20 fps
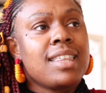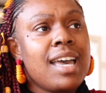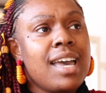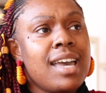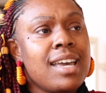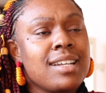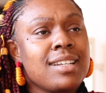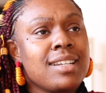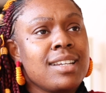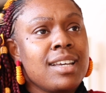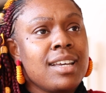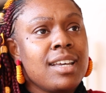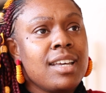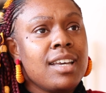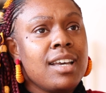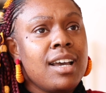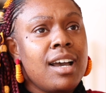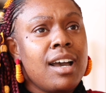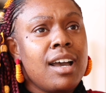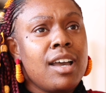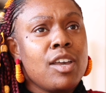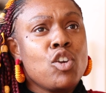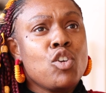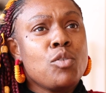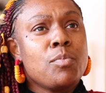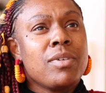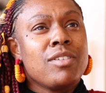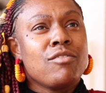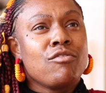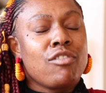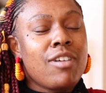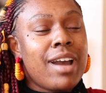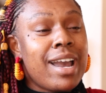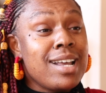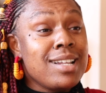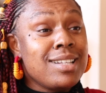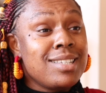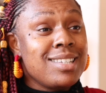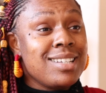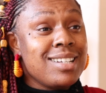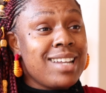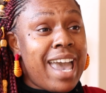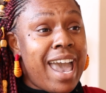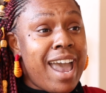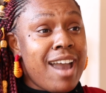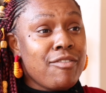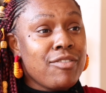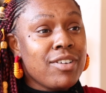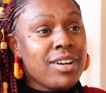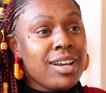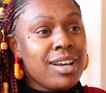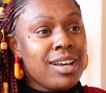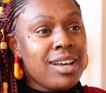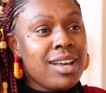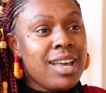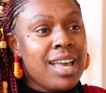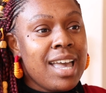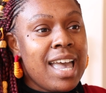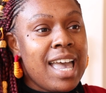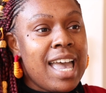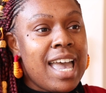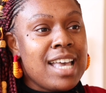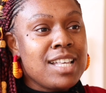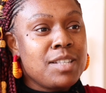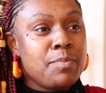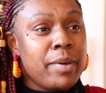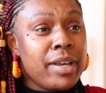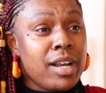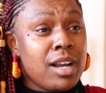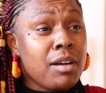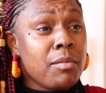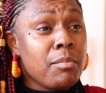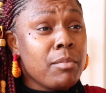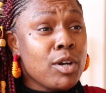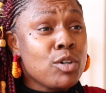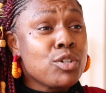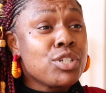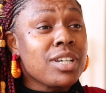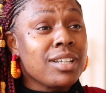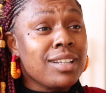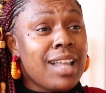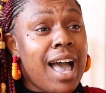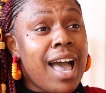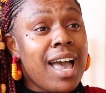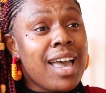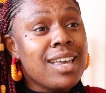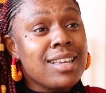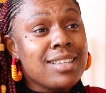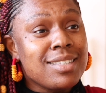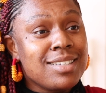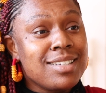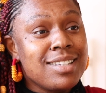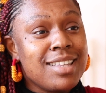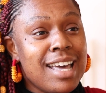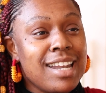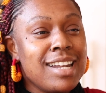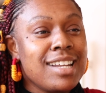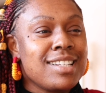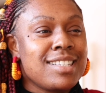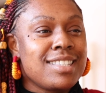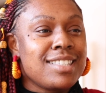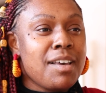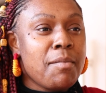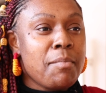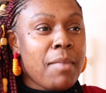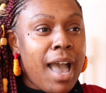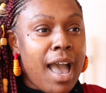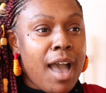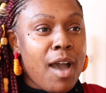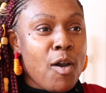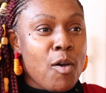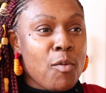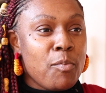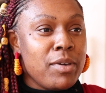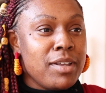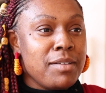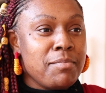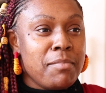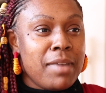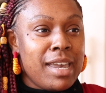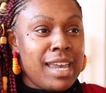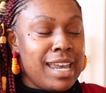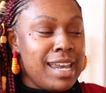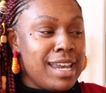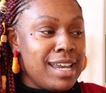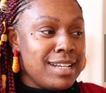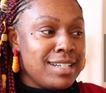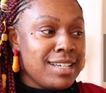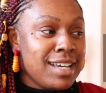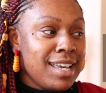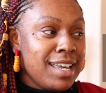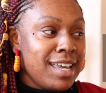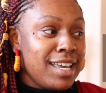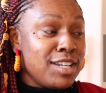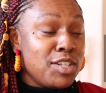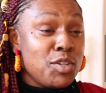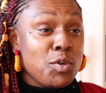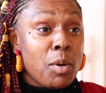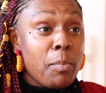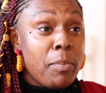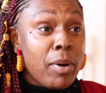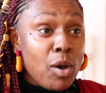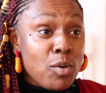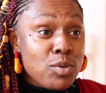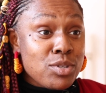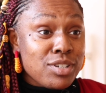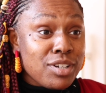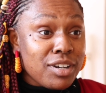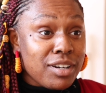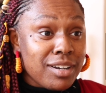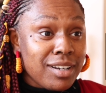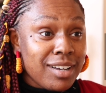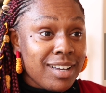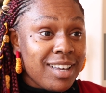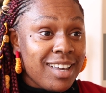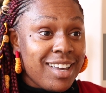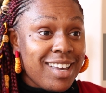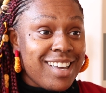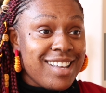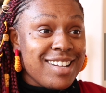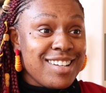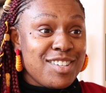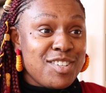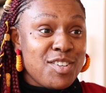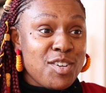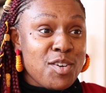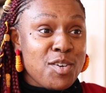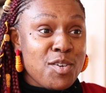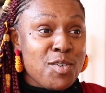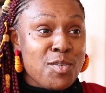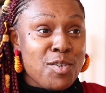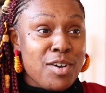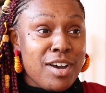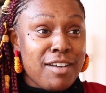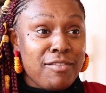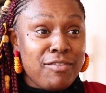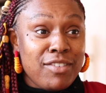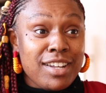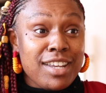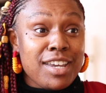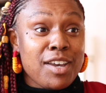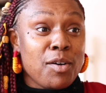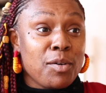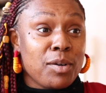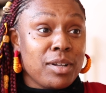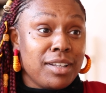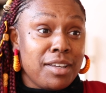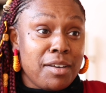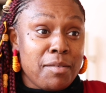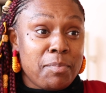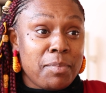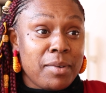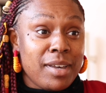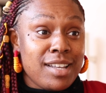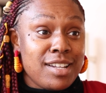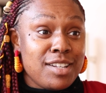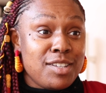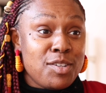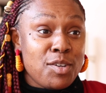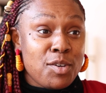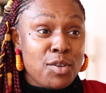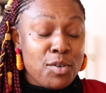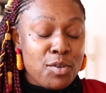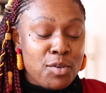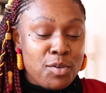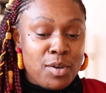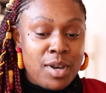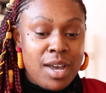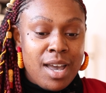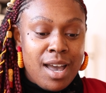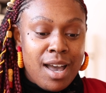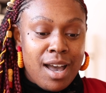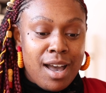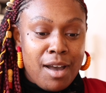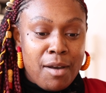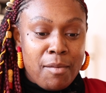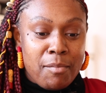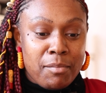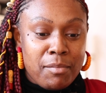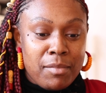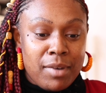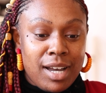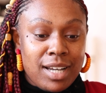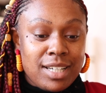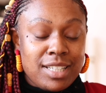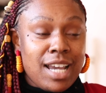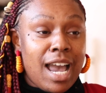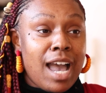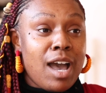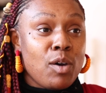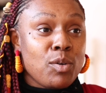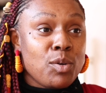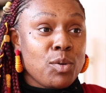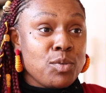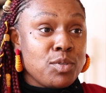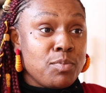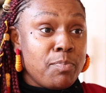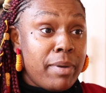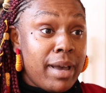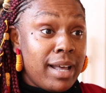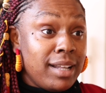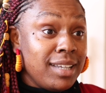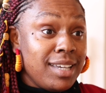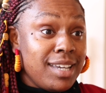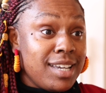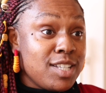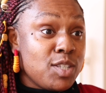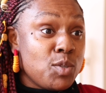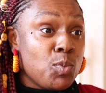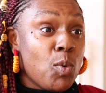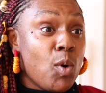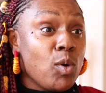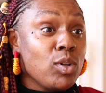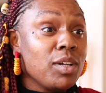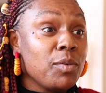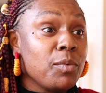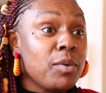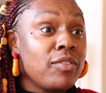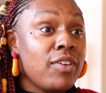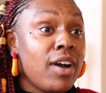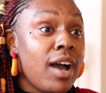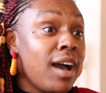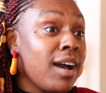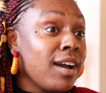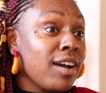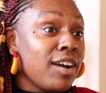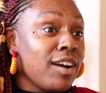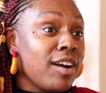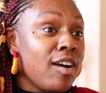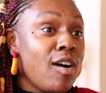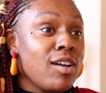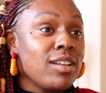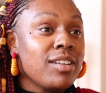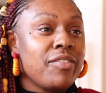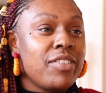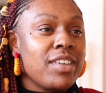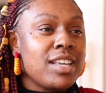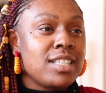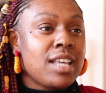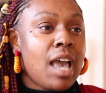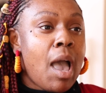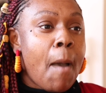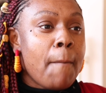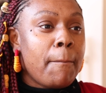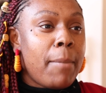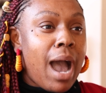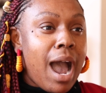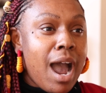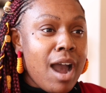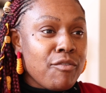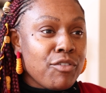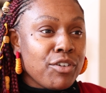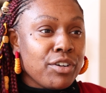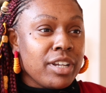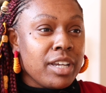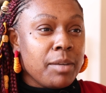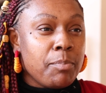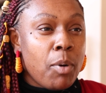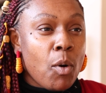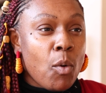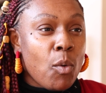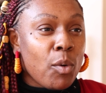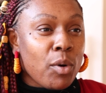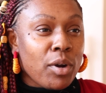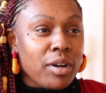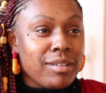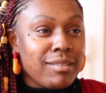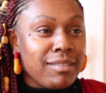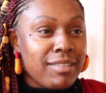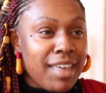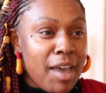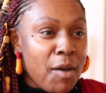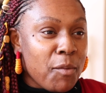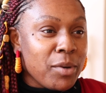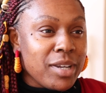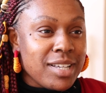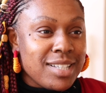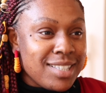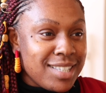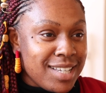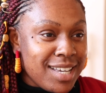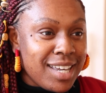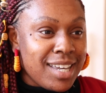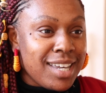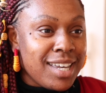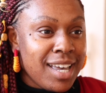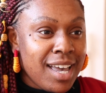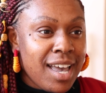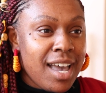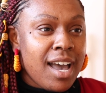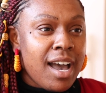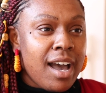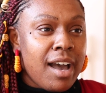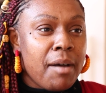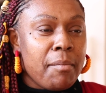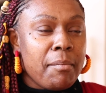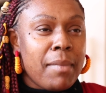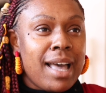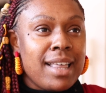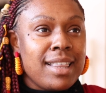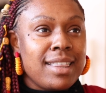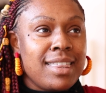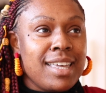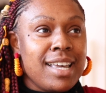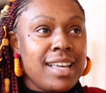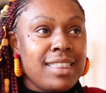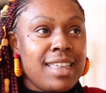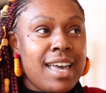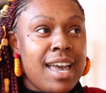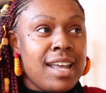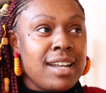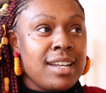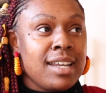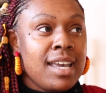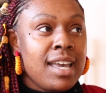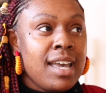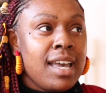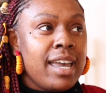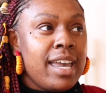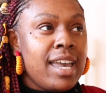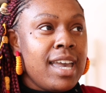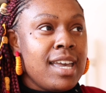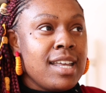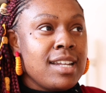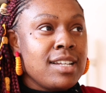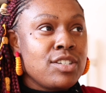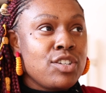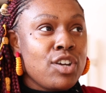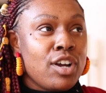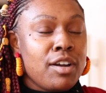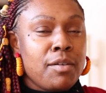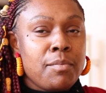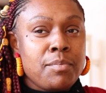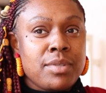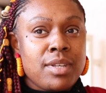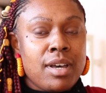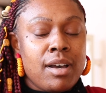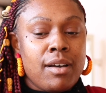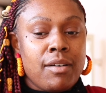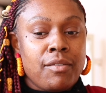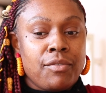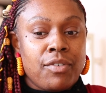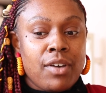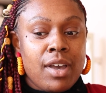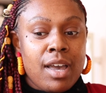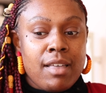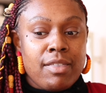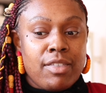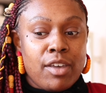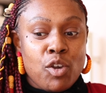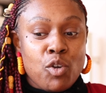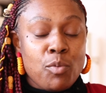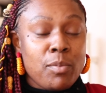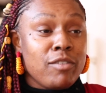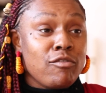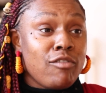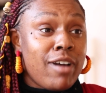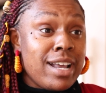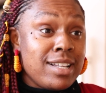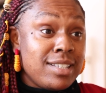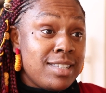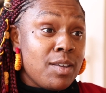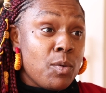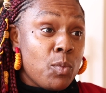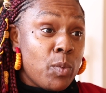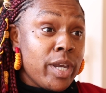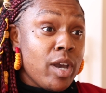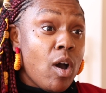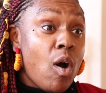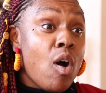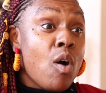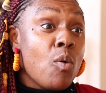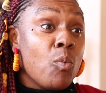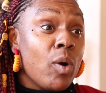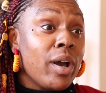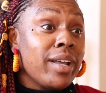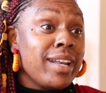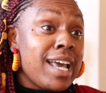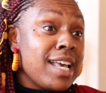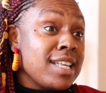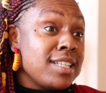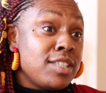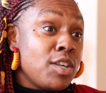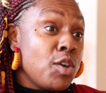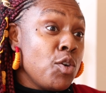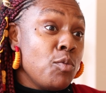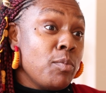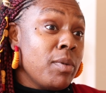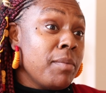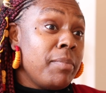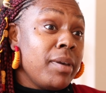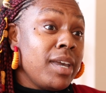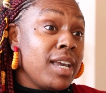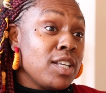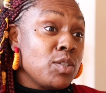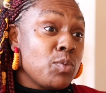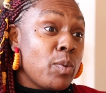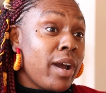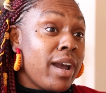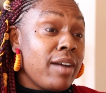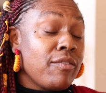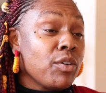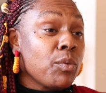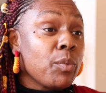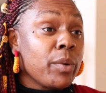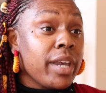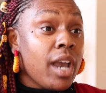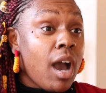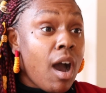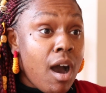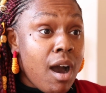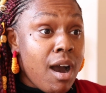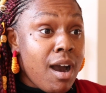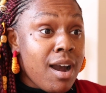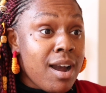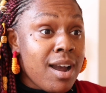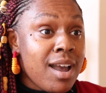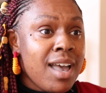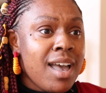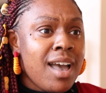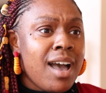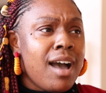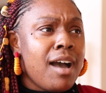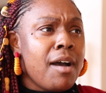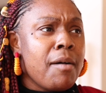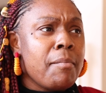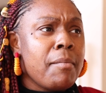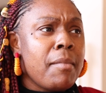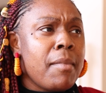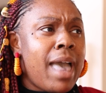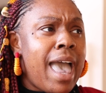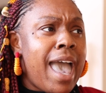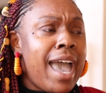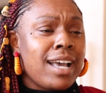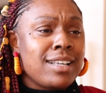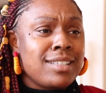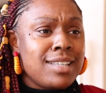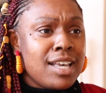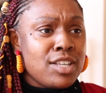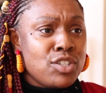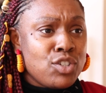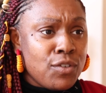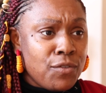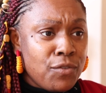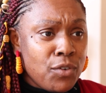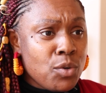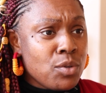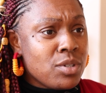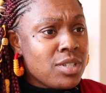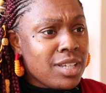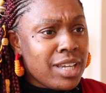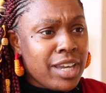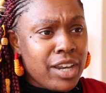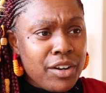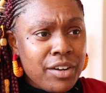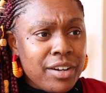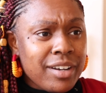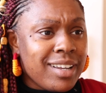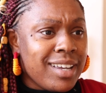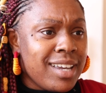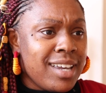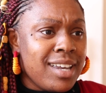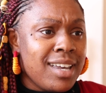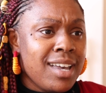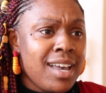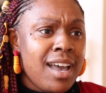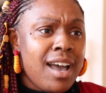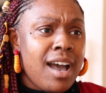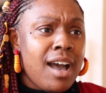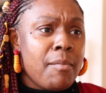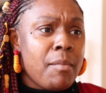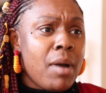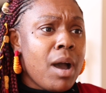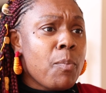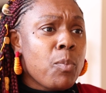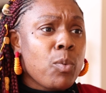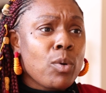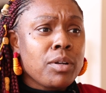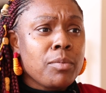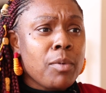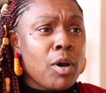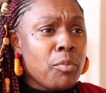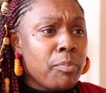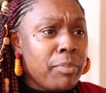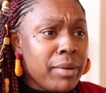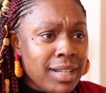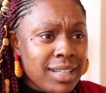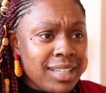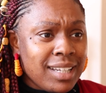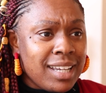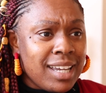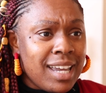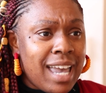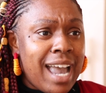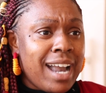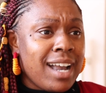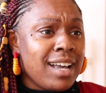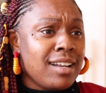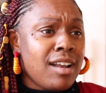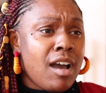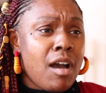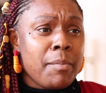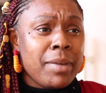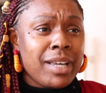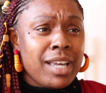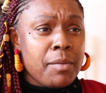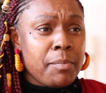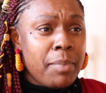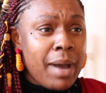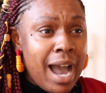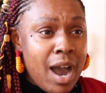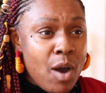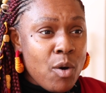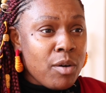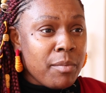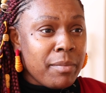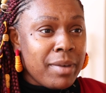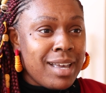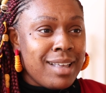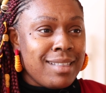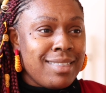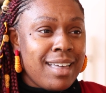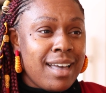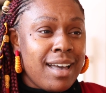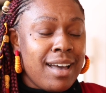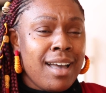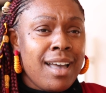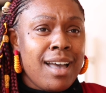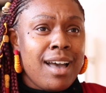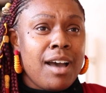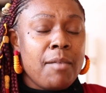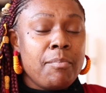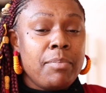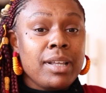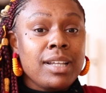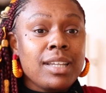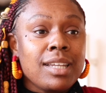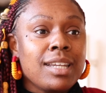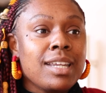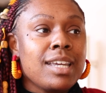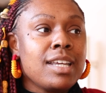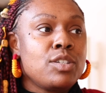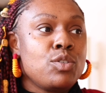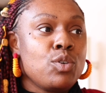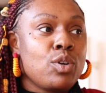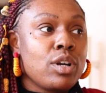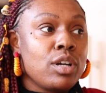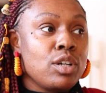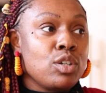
that human rights in Africa has been commercialized, that it's somehow been made into a poster, into a video clip, into a child whose belly is swollen with hunger, all of this poverty porn that we see. I think that in terms of the human rights that we all want as human beings wherever we are, access to food security, upward mobility, economic empowerment, the ability to